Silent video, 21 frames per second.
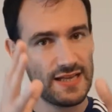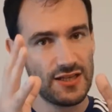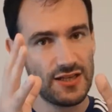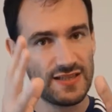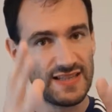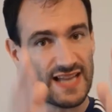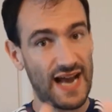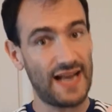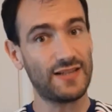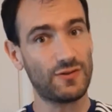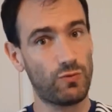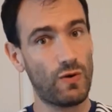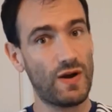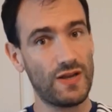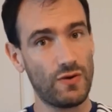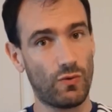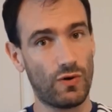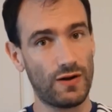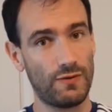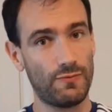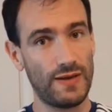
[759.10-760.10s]
That's where you
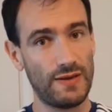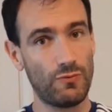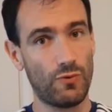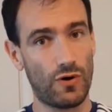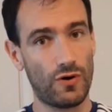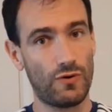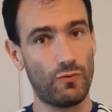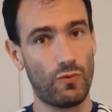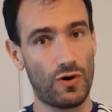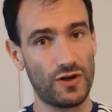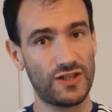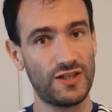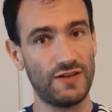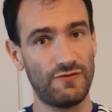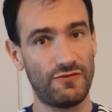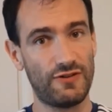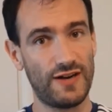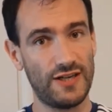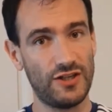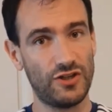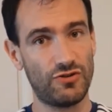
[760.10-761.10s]
want to be watching
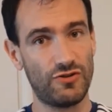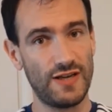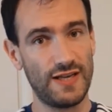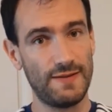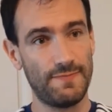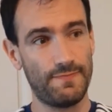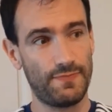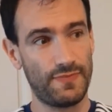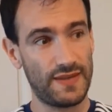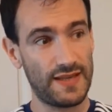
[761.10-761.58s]
for injury,